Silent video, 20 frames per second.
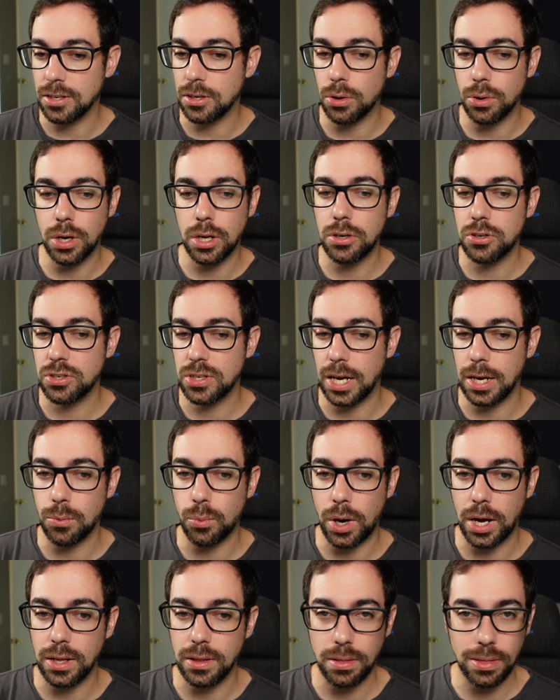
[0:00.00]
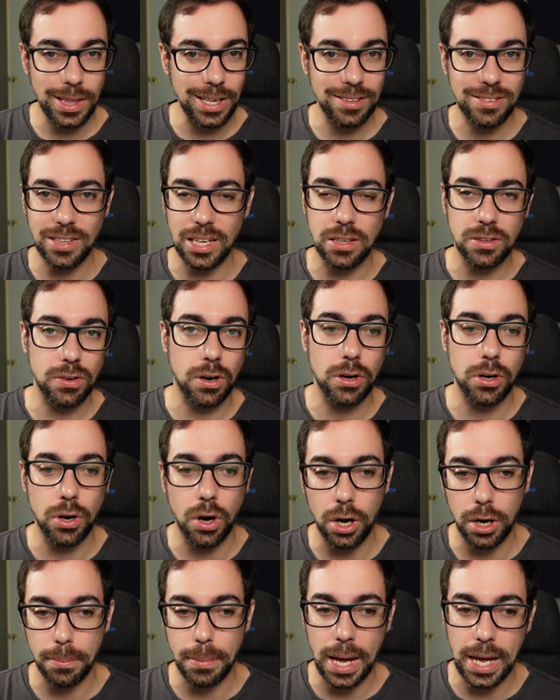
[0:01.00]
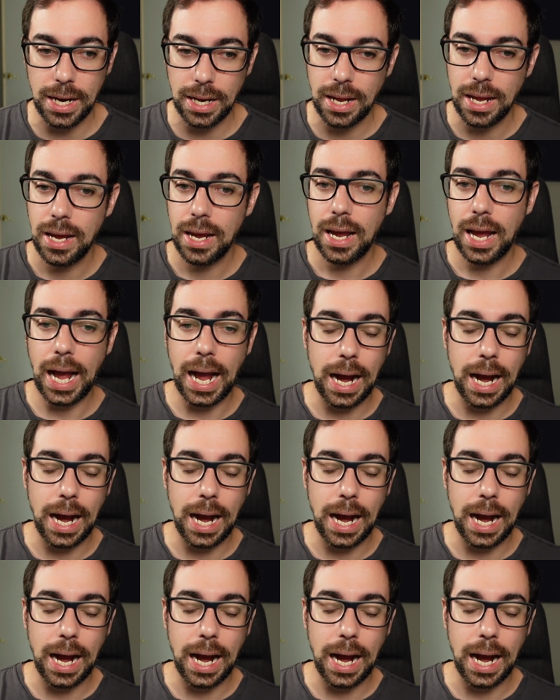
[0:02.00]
I don't understand why these things aren't automatic.